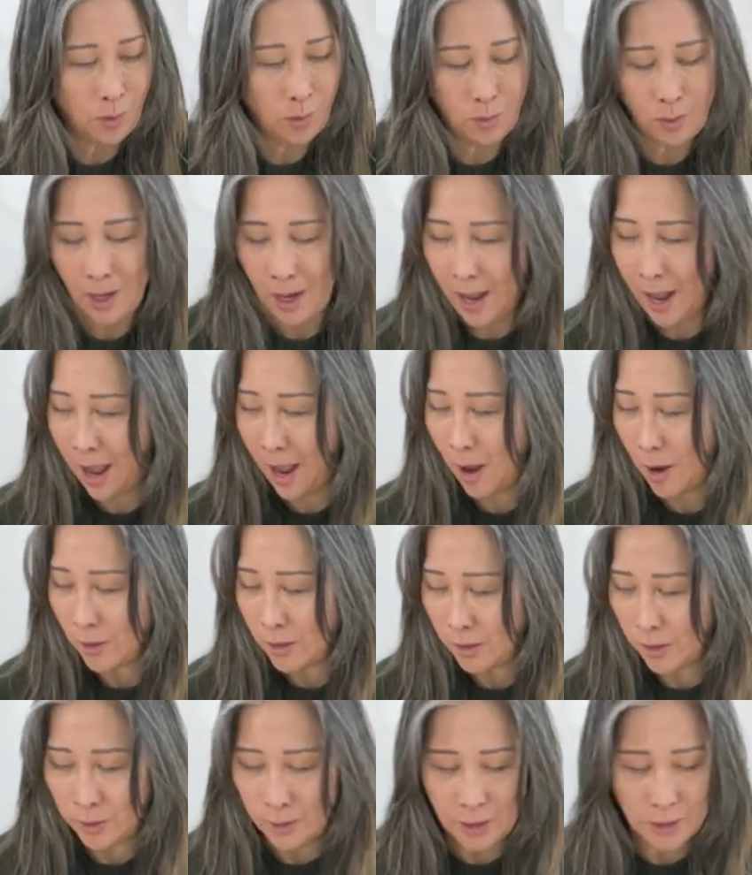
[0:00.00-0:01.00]
how do
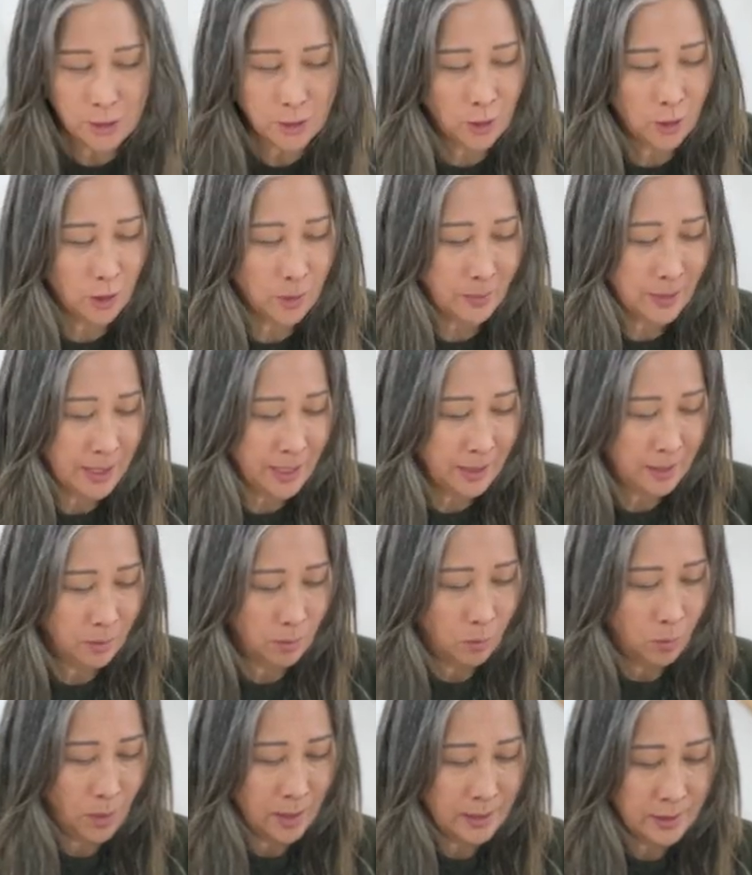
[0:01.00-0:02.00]
you determine
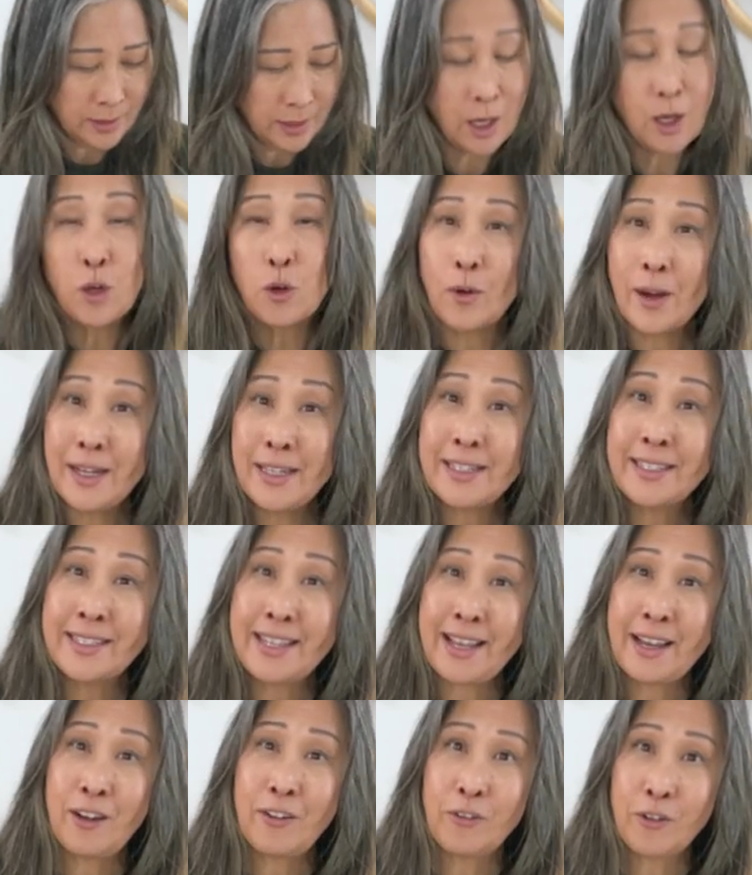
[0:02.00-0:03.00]
what's a great
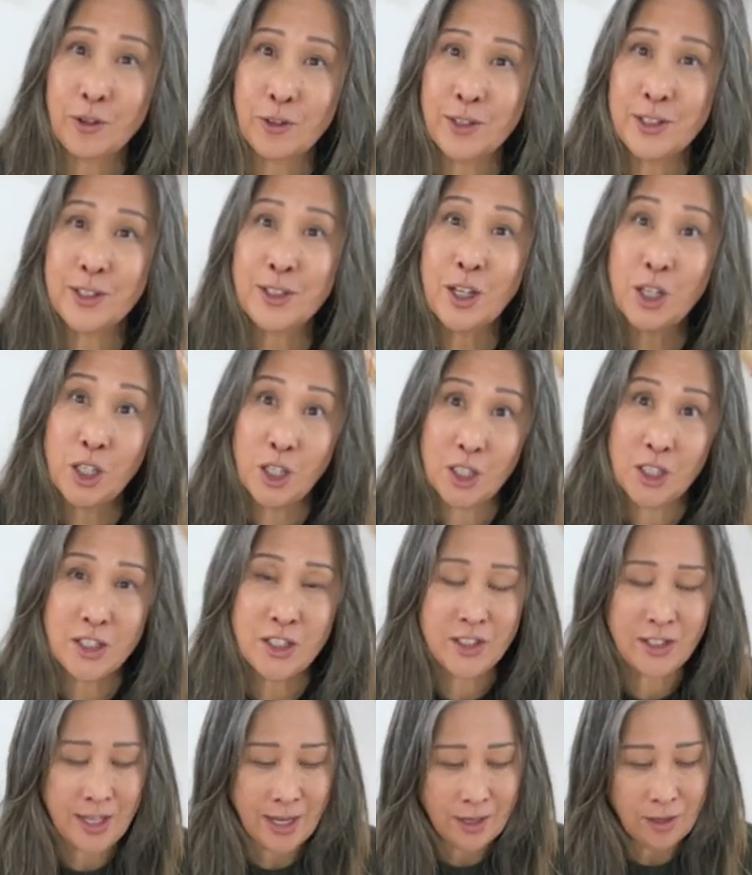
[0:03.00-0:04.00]
sale versus a good
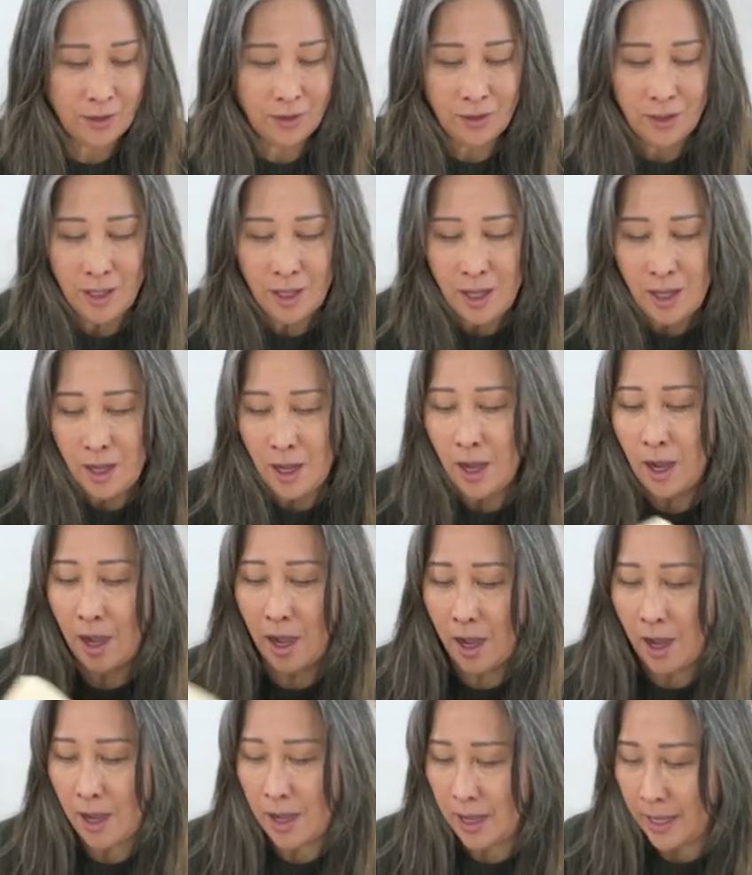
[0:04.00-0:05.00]
sale?
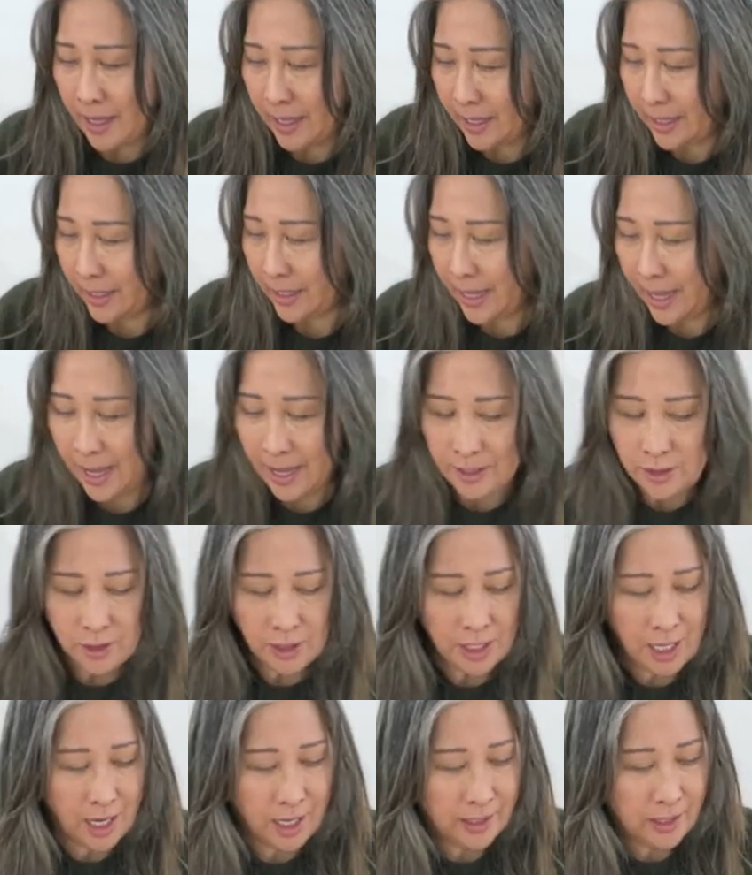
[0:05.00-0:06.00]
I had to
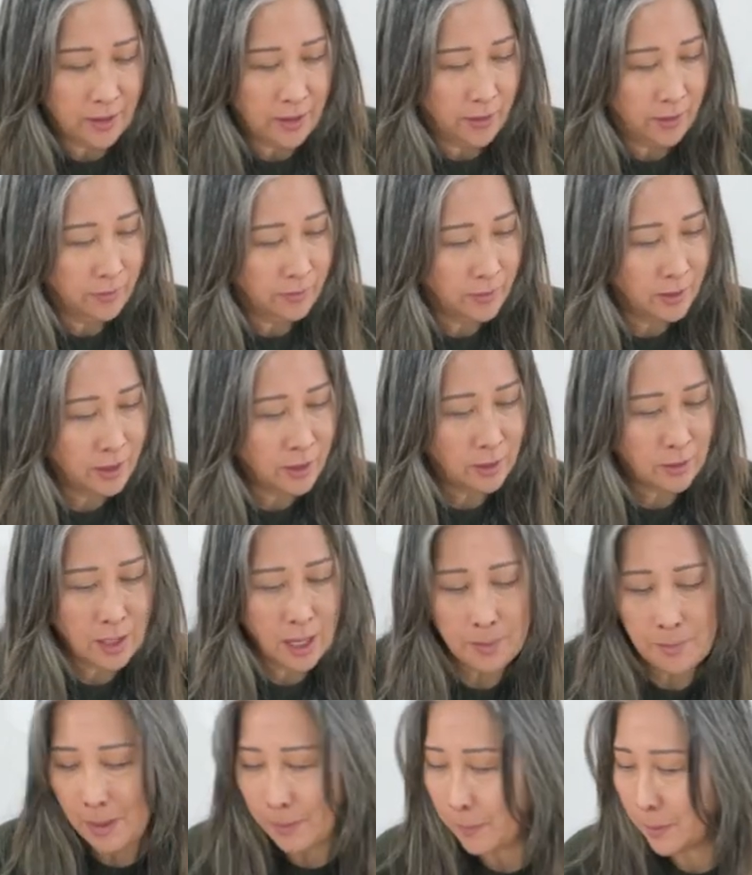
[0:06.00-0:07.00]
kind of, you know,
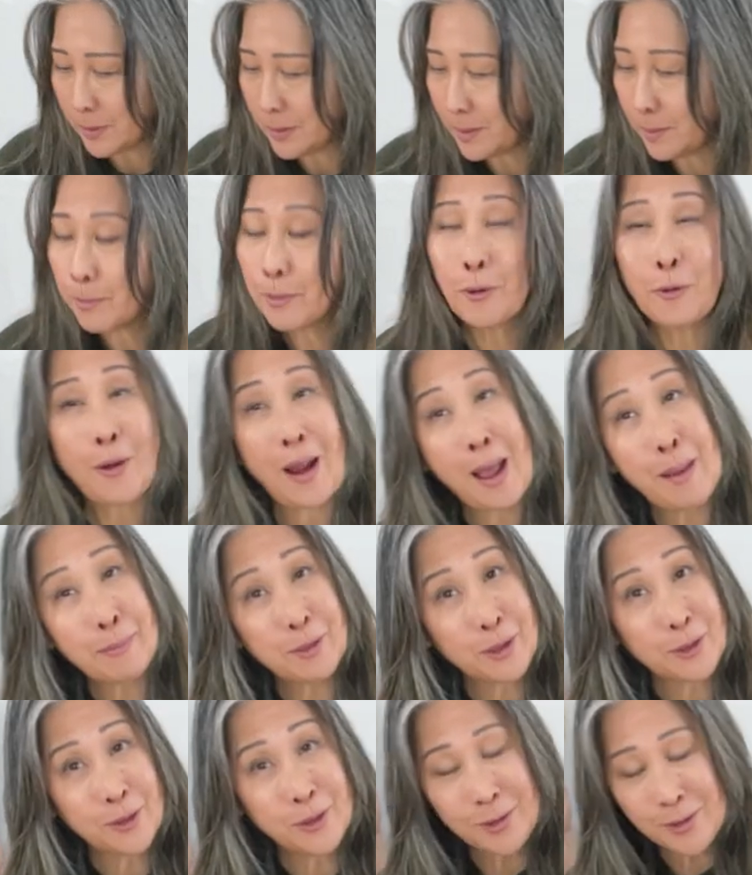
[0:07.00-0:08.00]
come up with some
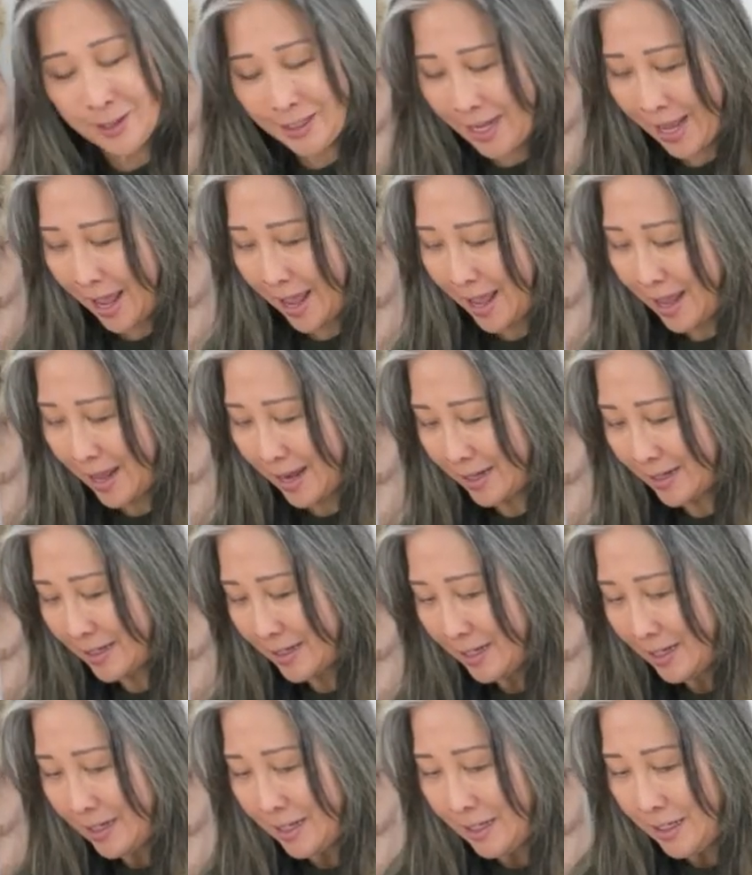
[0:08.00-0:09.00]
parameters and,
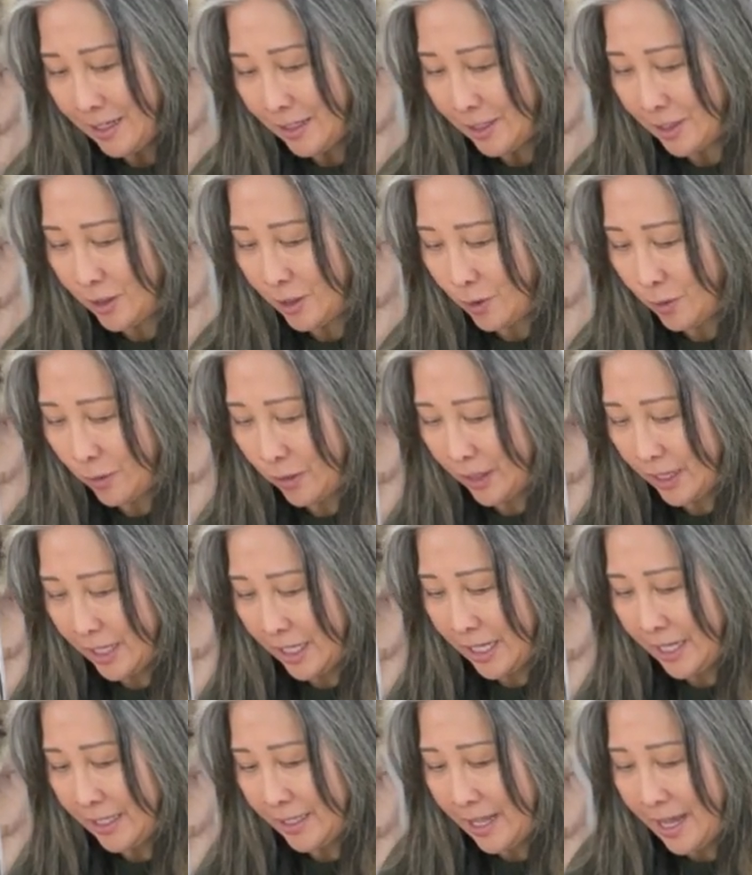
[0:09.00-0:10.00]
you know,
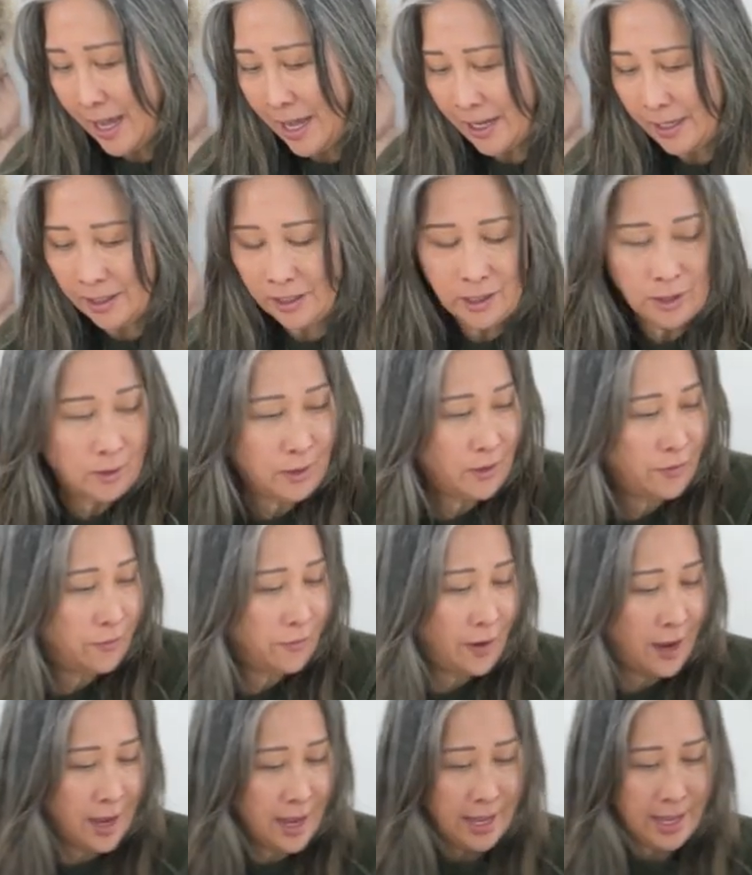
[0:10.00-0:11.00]
thinking that, you know, if
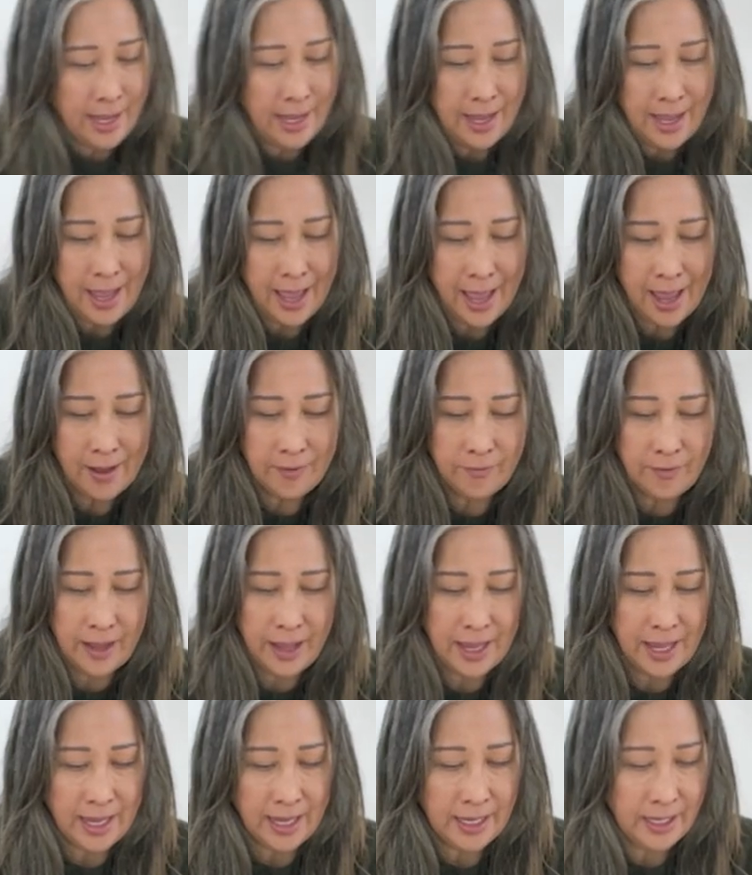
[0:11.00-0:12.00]
I have
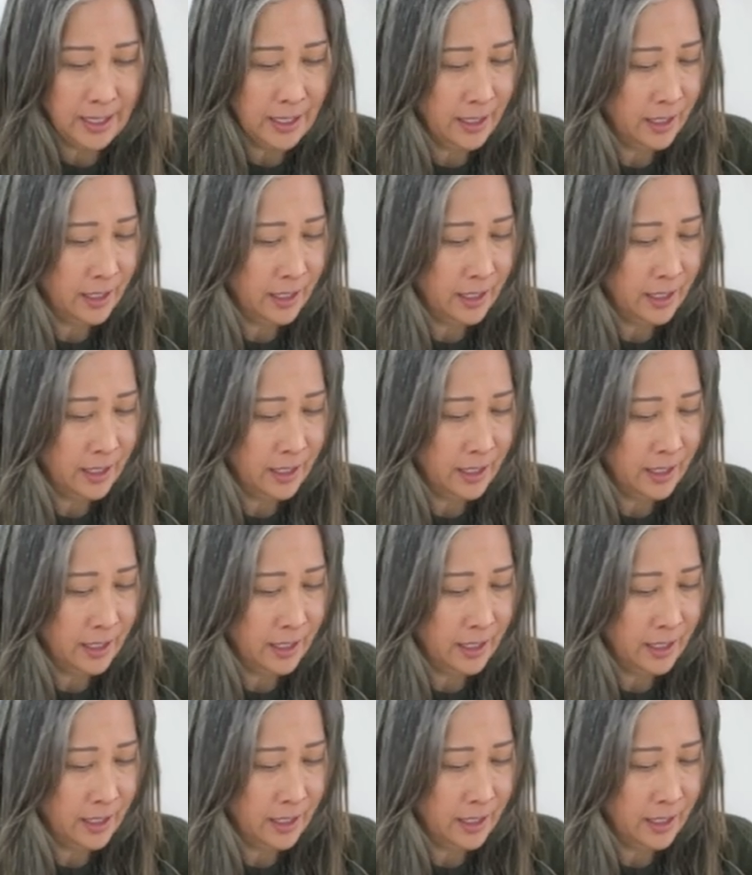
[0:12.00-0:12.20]
a